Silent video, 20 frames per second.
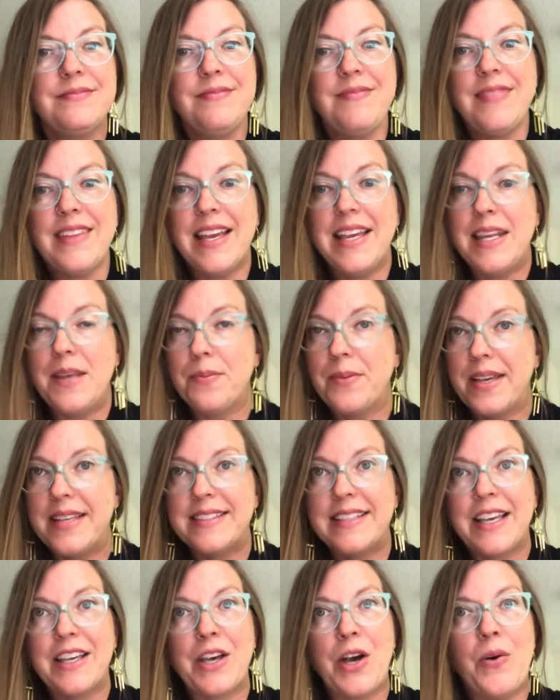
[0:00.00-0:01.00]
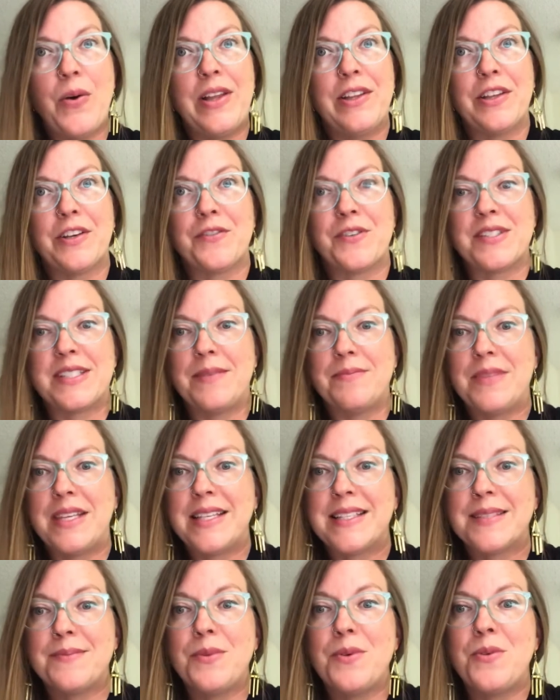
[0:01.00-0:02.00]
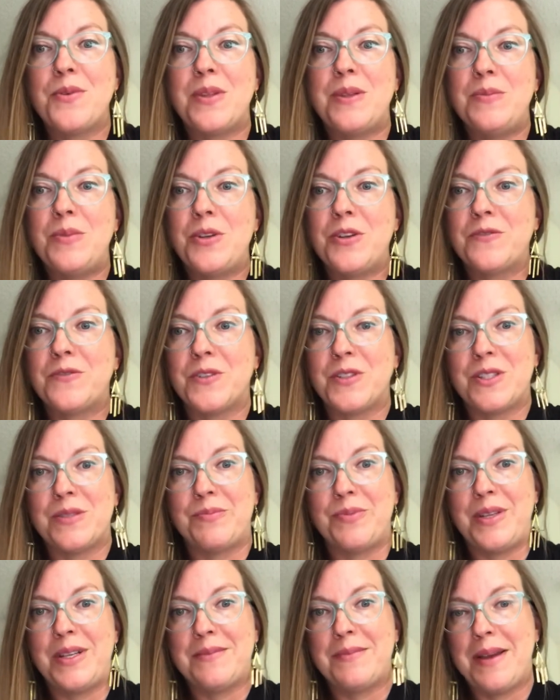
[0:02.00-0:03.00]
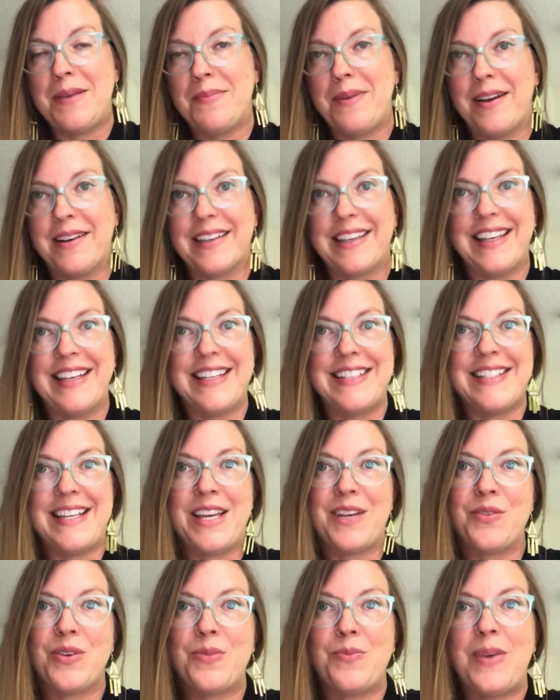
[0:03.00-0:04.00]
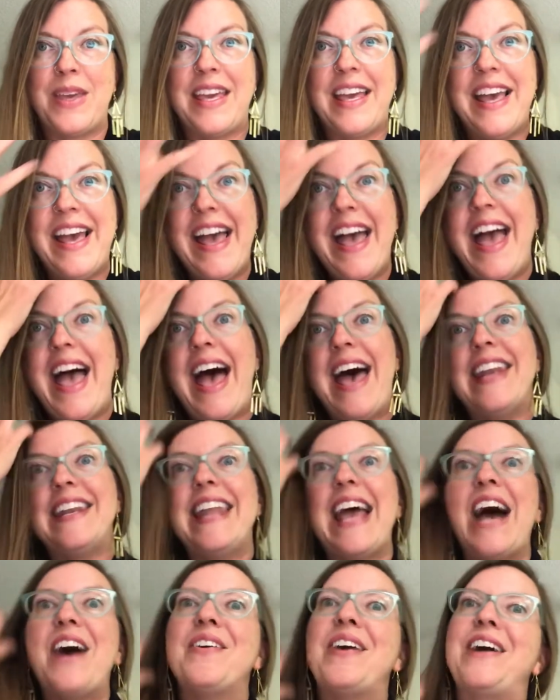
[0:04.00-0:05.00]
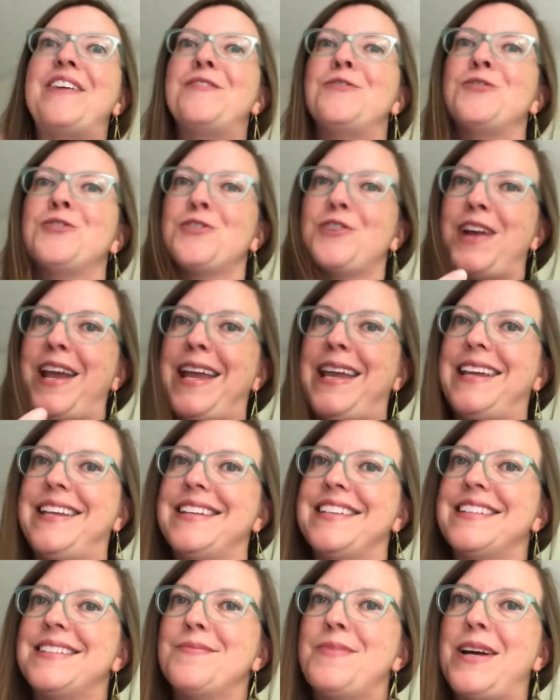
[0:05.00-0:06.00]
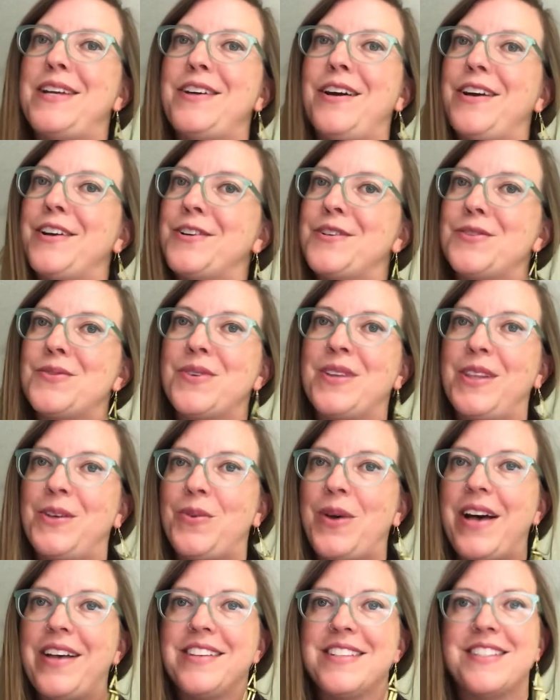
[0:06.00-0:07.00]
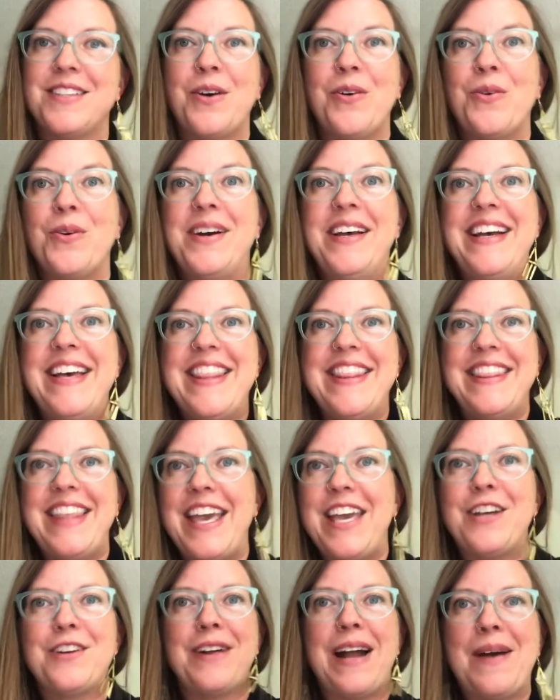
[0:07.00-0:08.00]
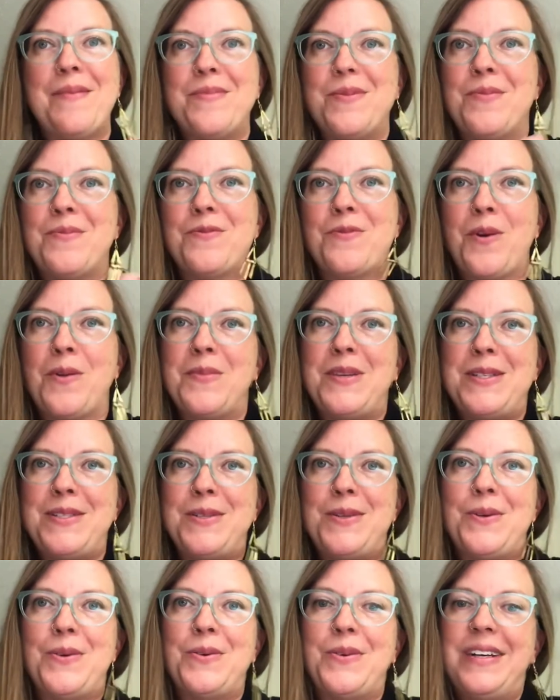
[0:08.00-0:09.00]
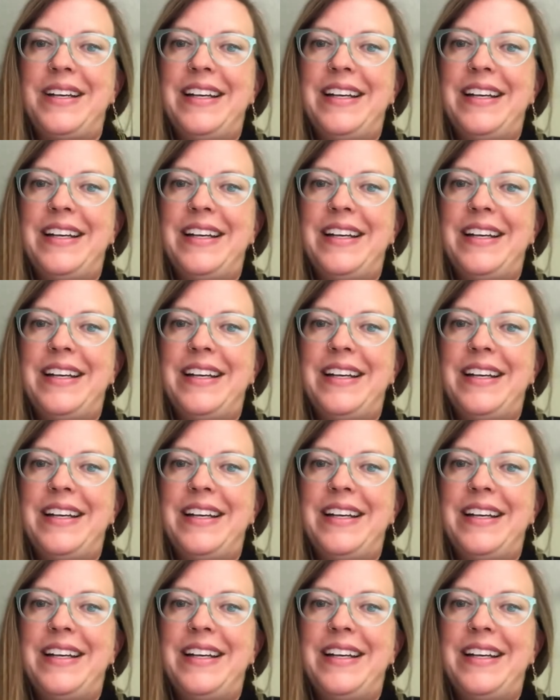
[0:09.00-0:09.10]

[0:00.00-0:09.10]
Any place I go, I look for something smooth and beautiful to put in my pocket and take with me. And now I've trained my daughters really well, so they grab them for me too